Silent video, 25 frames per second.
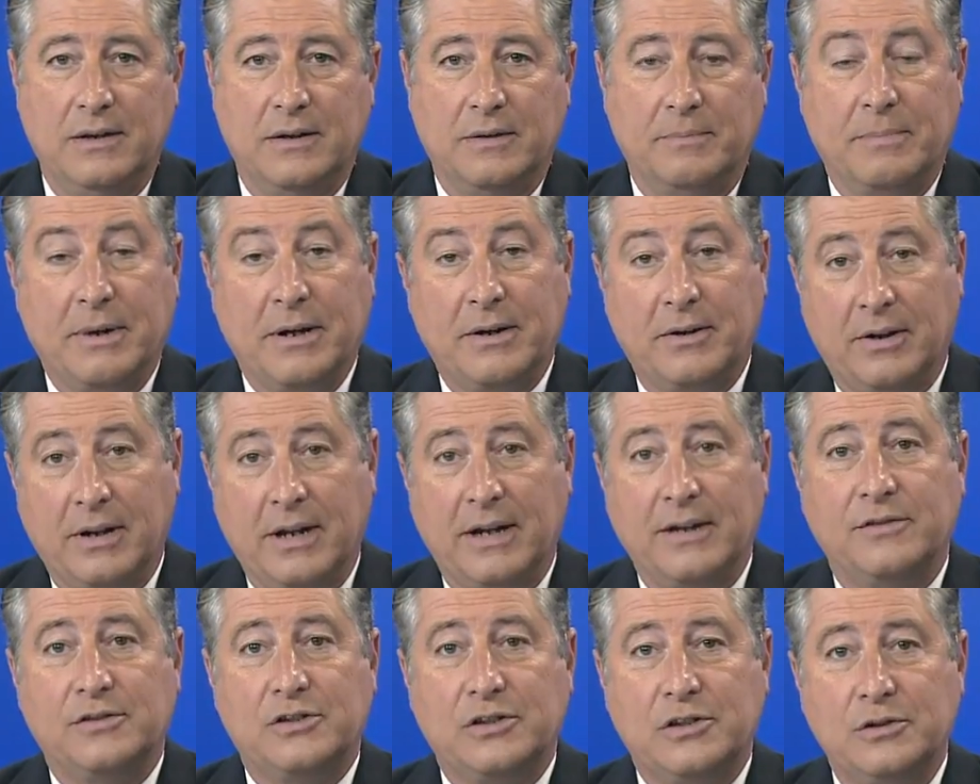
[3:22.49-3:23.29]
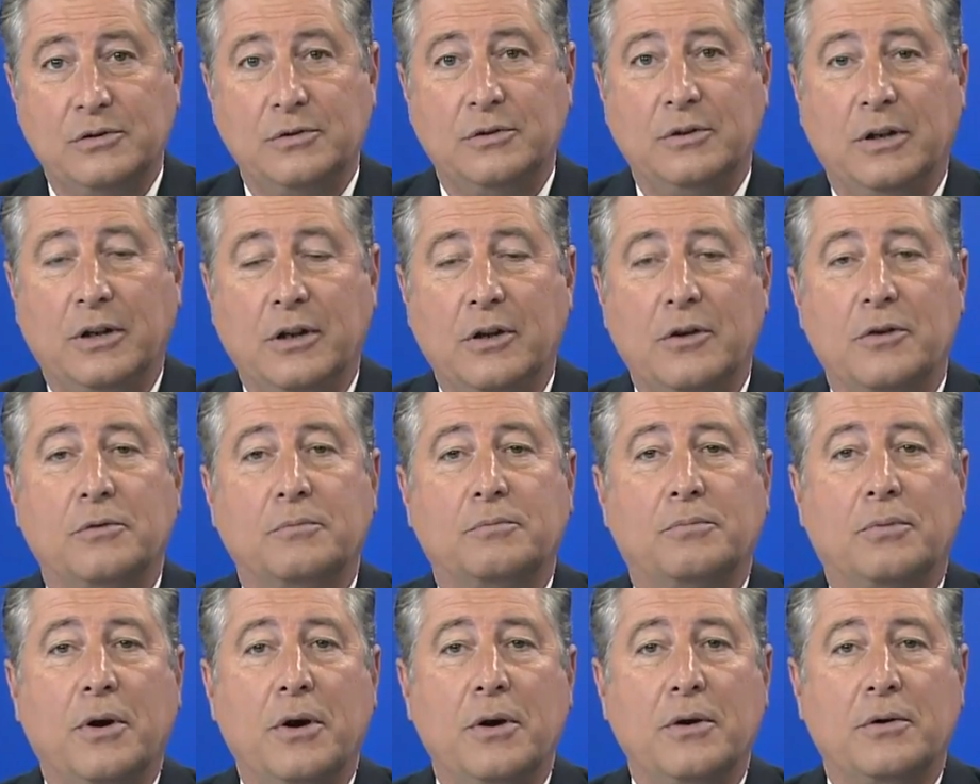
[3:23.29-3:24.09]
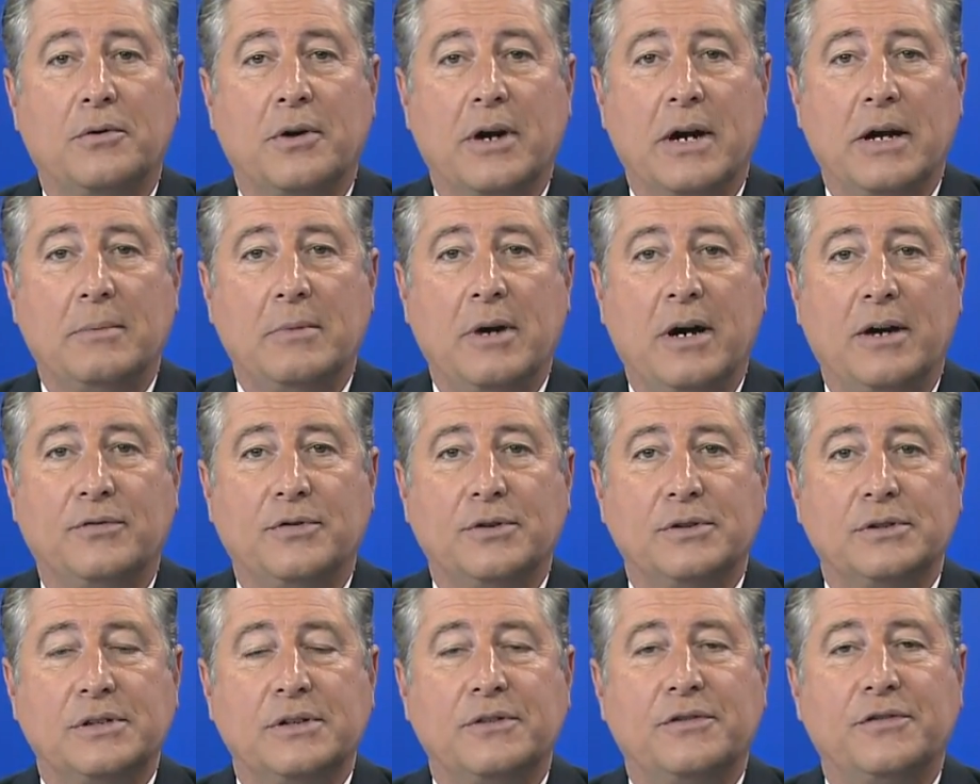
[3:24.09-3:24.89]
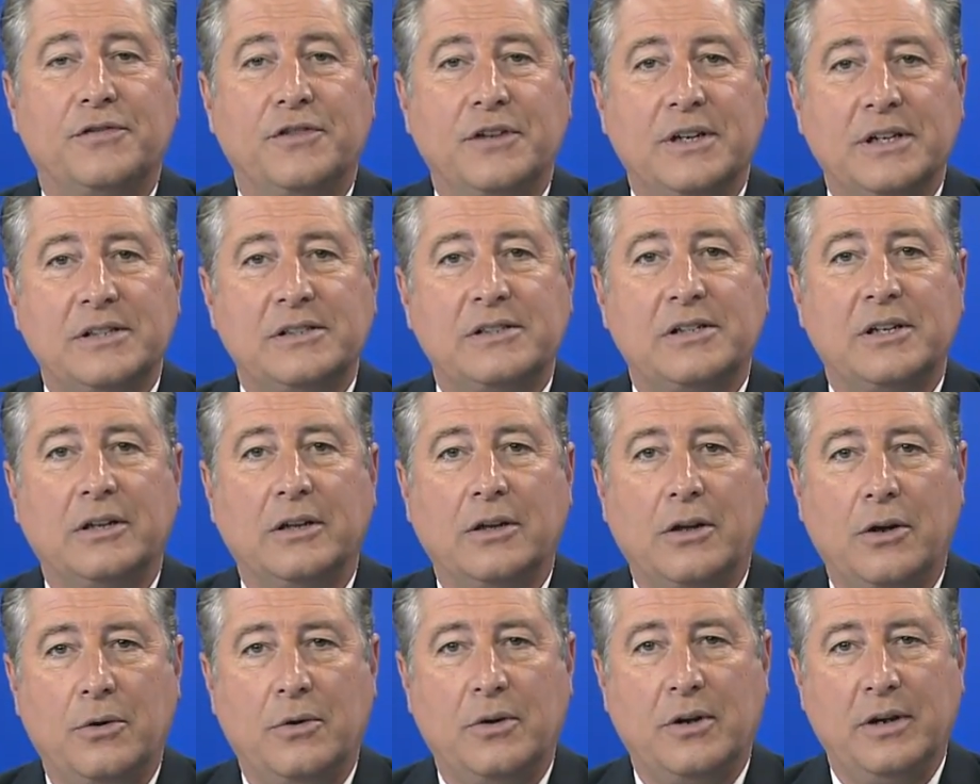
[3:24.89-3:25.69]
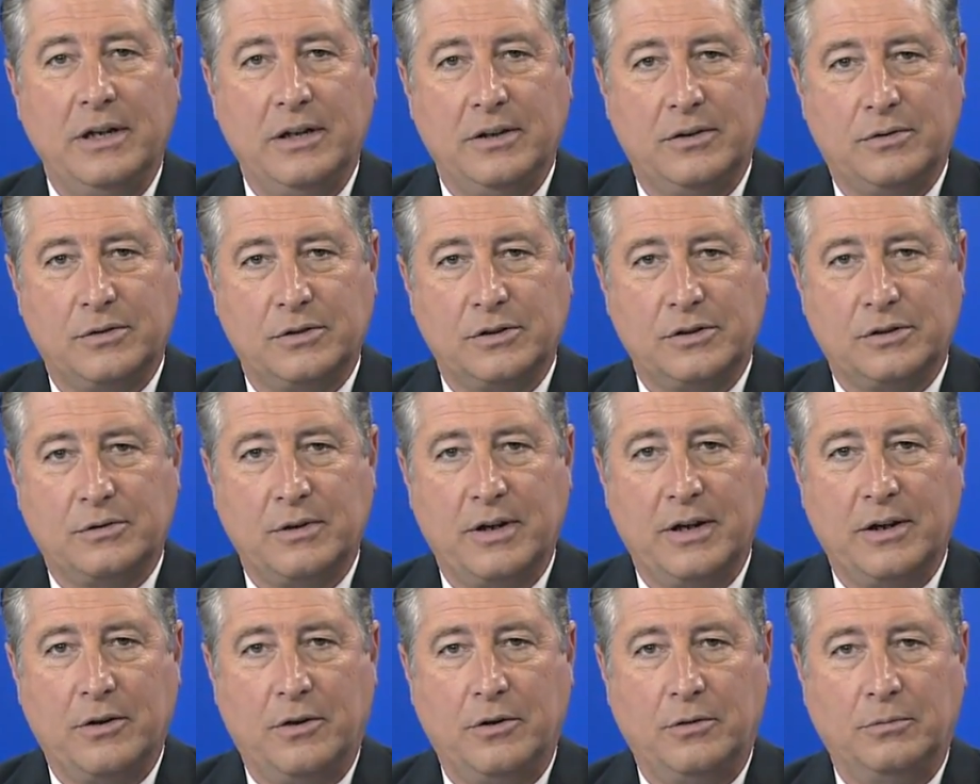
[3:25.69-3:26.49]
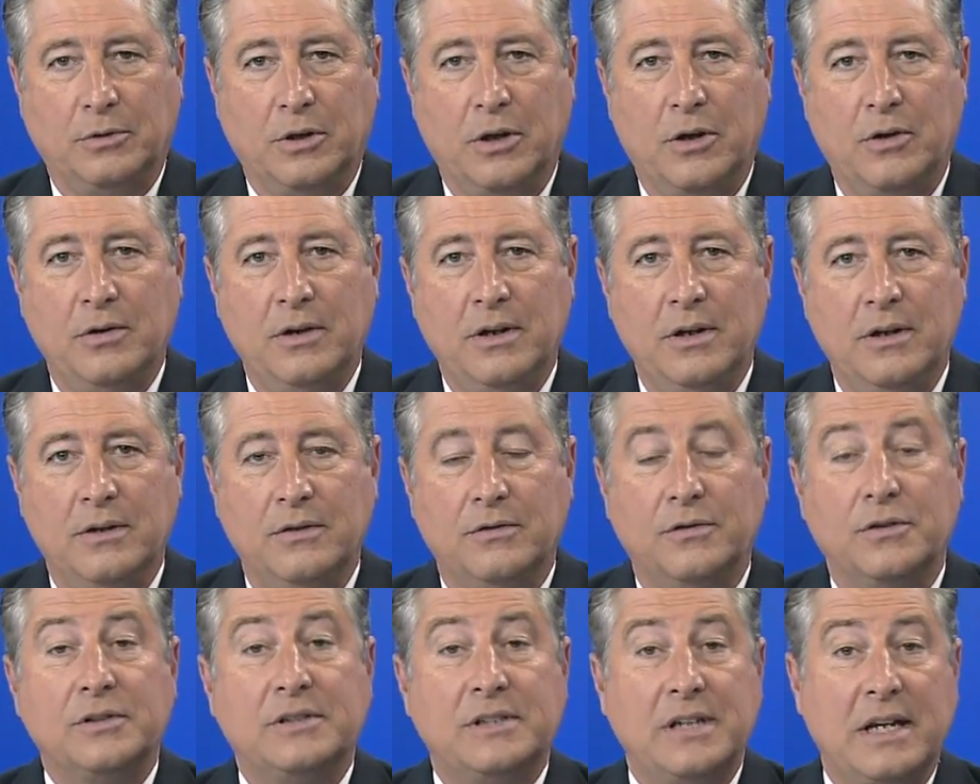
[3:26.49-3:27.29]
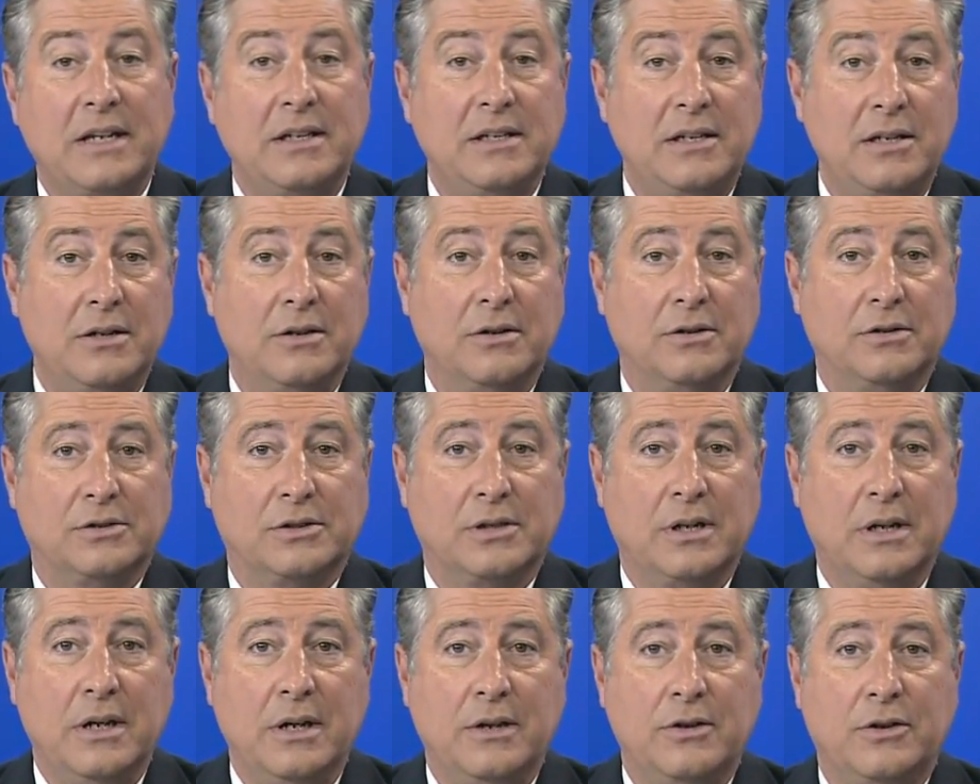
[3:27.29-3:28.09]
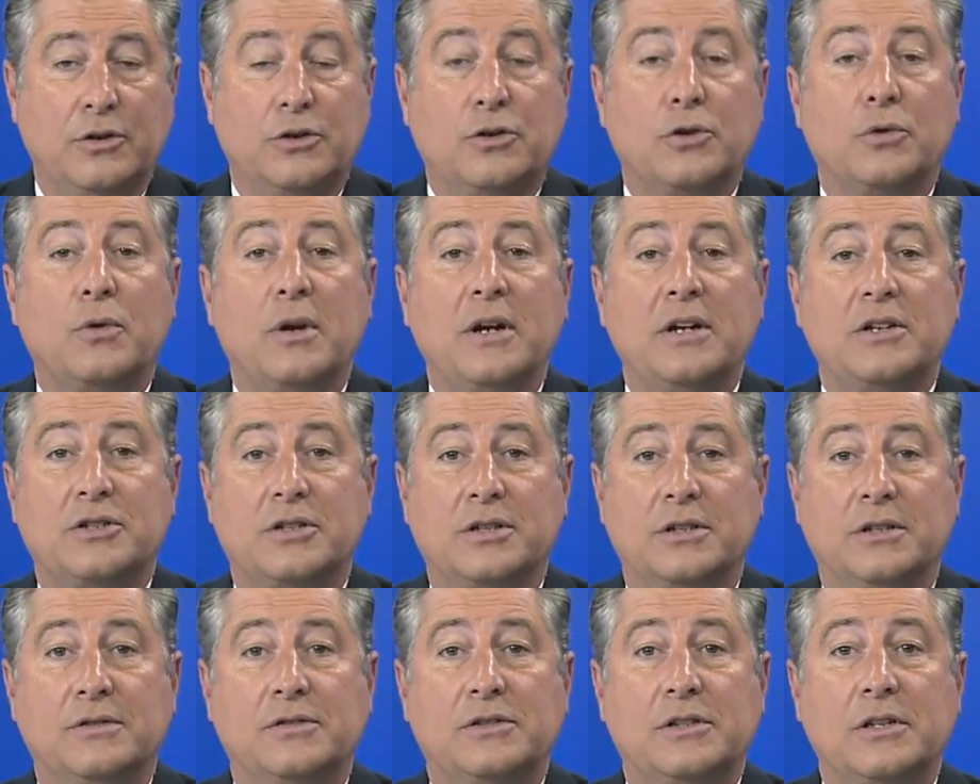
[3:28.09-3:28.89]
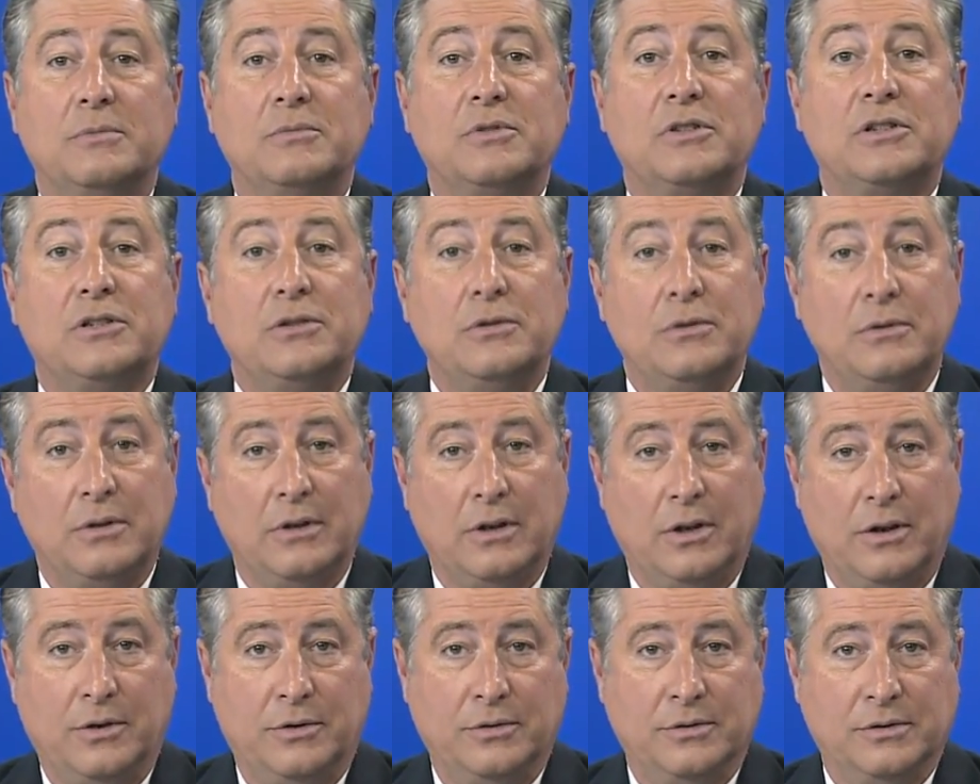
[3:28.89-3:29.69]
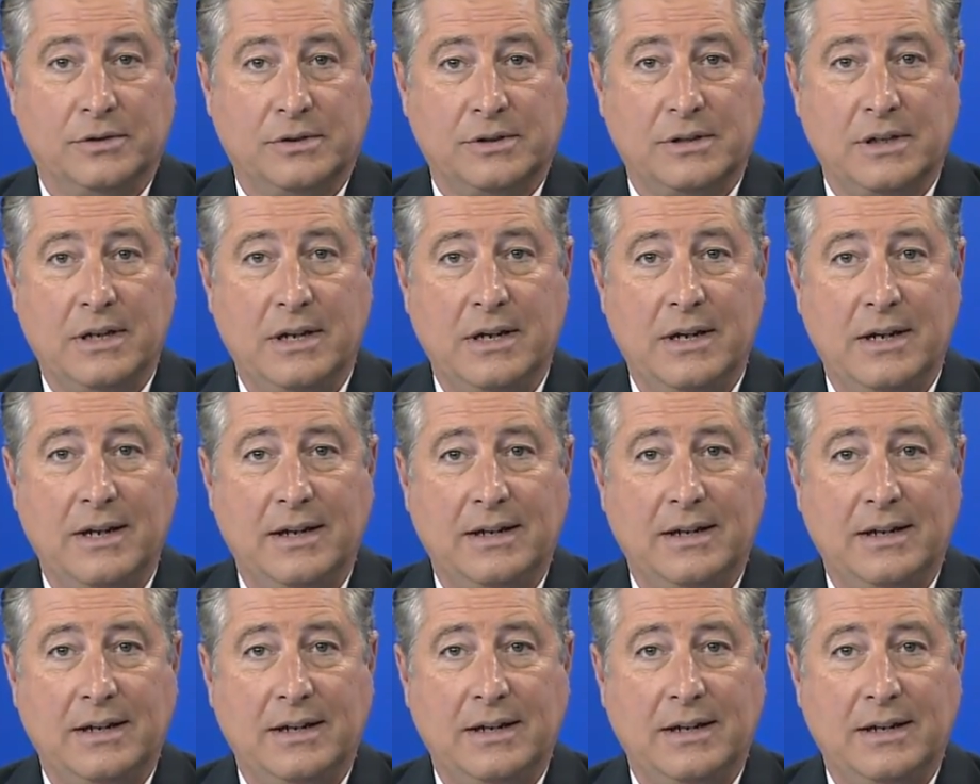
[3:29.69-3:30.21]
The Better Life Student Loan Program offers a fixed lower interest rate home loan for 10 years, the duration of some student loans.